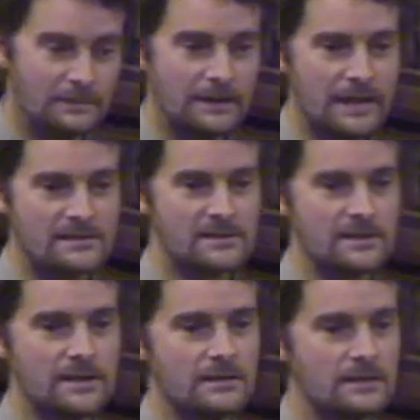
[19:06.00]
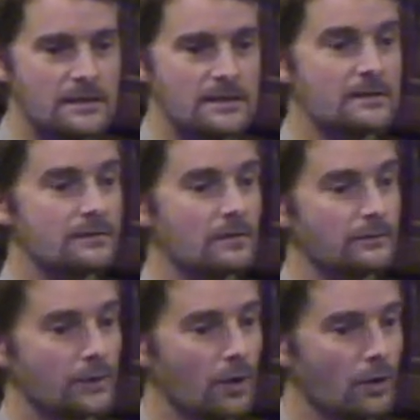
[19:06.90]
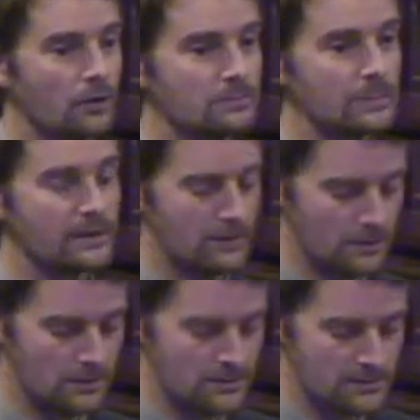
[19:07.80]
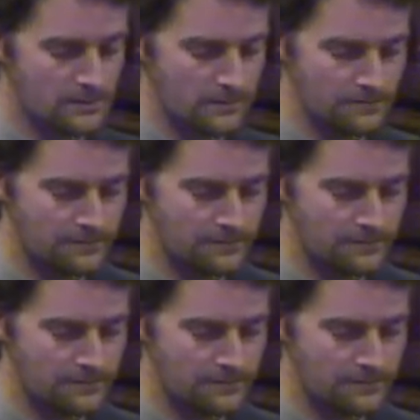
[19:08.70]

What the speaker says: am less in need of God because